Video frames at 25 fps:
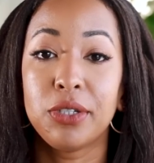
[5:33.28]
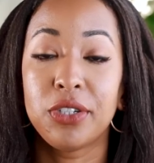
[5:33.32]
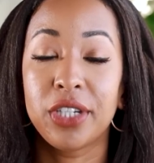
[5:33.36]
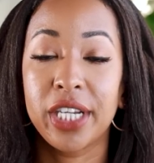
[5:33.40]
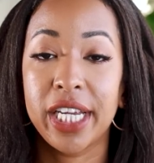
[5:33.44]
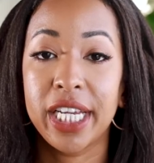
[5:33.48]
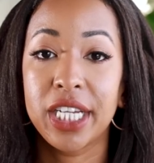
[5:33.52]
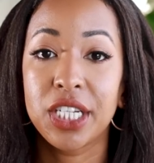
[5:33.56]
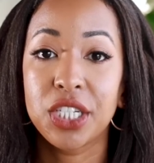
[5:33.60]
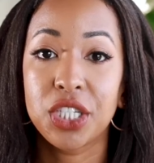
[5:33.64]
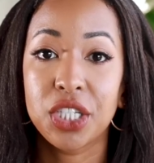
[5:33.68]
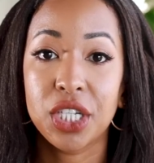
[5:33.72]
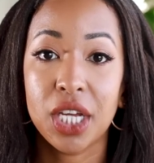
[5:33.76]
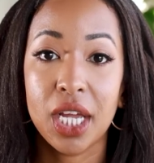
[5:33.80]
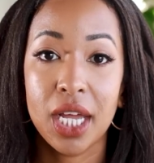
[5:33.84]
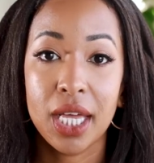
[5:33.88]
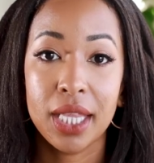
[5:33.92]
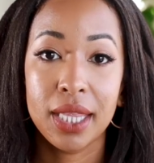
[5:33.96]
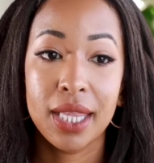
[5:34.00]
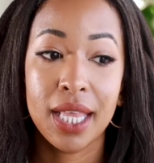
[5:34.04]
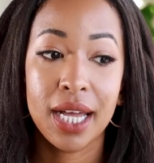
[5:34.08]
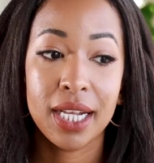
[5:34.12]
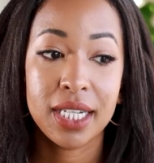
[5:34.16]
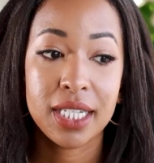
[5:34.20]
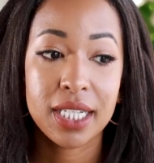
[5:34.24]
range
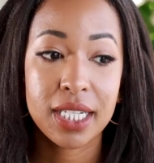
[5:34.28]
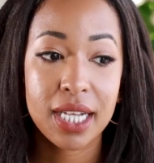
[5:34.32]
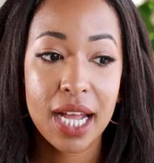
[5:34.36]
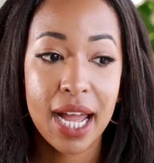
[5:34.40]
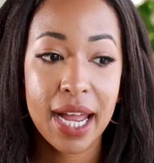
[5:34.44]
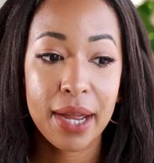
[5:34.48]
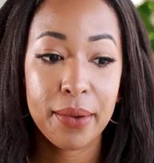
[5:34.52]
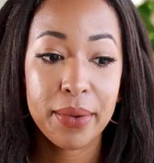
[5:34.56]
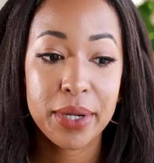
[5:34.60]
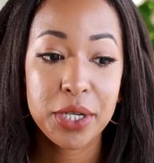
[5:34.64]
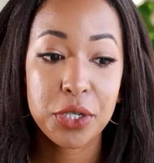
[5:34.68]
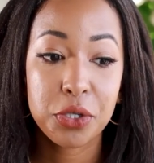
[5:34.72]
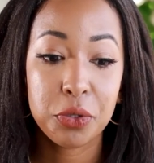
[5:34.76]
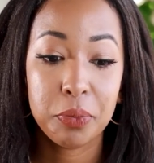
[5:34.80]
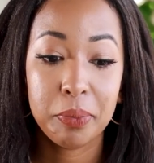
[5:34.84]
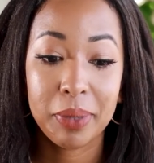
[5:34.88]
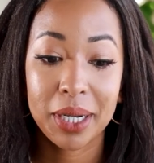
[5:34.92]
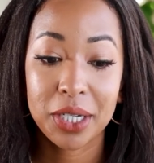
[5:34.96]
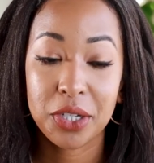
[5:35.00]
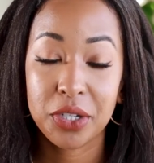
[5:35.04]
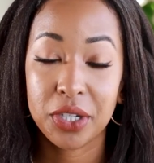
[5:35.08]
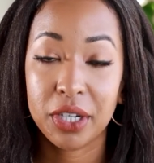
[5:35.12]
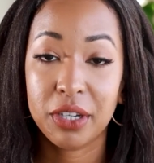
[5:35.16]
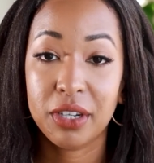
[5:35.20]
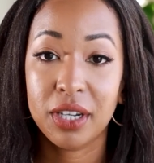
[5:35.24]
that I went to
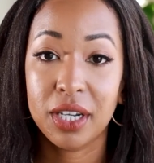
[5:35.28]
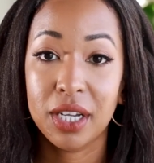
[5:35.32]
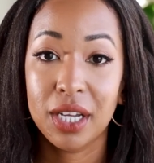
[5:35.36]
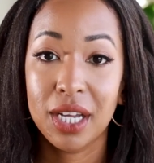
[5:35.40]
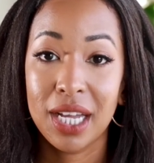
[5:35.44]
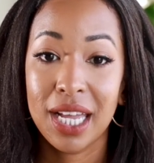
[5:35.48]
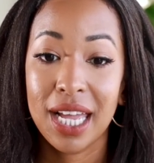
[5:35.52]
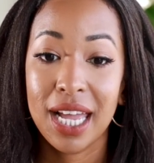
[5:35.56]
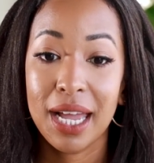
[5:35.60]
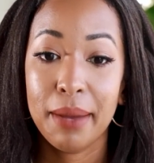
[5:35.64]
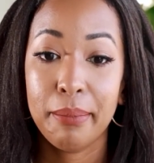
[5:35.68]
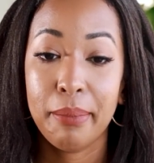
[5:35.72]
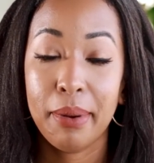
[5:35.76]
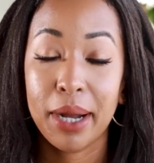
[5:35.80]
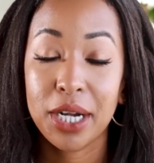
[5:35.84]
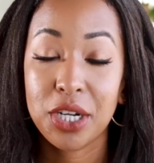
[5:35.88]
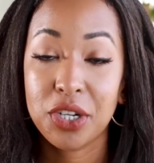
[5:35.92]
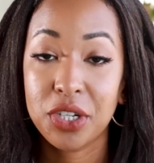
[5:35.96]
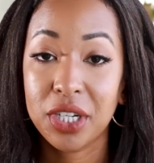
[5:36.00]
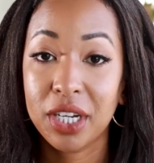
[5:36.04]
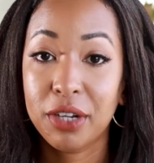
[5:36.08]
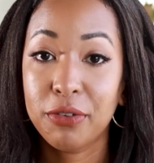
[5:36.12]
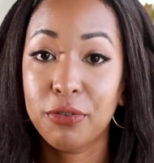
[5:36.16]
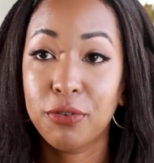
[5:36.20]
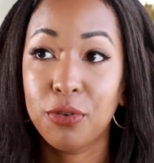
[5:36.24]
Patrick
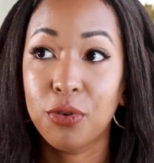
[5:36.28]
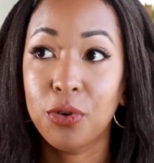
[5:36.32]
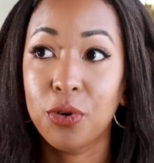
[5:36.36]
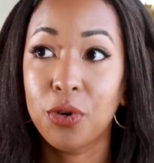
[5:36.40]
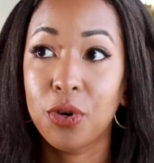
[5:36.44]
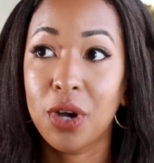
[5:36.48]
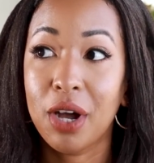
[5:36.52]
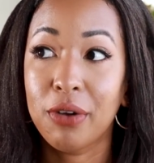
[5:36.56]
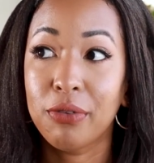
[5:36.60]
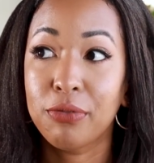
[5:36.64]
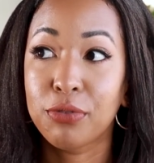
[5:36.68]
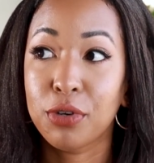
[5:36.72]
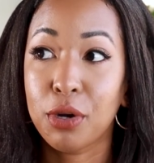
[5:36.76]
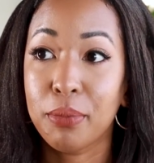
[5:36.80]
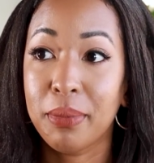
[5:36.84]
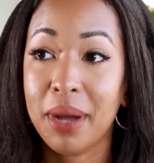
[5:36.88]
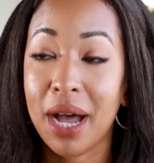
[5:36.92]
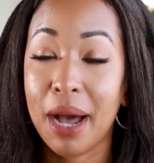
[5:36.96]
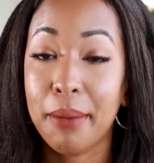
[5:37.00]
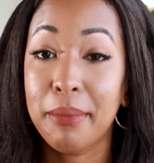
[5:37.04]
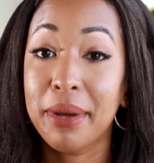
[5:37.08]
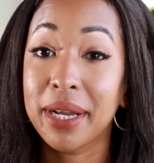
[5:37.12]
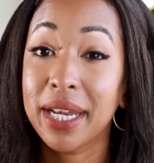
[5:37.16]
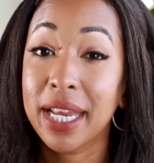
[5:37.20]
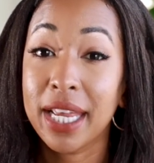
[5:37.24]
from
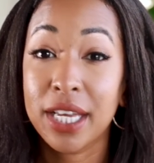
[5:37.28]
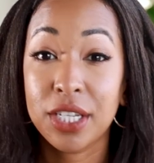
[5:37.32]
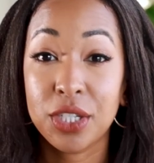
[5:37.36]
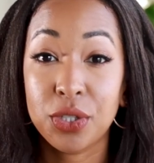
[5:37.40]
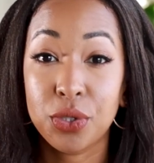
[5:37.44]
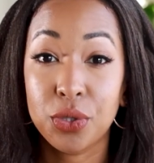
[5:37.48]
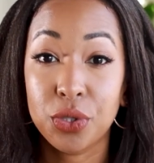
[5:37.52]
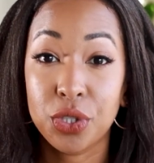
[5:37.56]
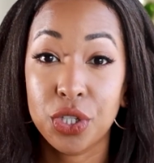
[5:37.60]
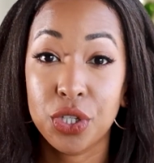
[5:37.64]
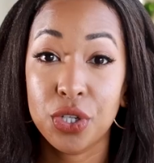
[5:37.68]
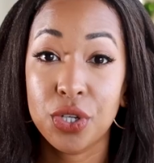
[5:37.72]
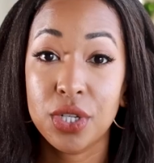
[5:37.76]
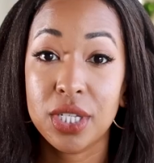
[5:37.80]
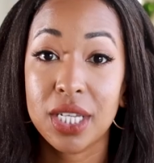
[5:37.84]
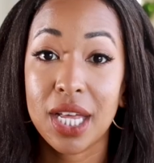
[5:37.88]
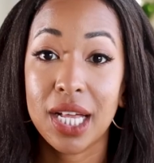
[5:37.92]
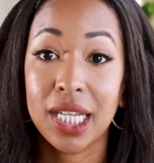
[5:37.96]
Urban Hair Studios.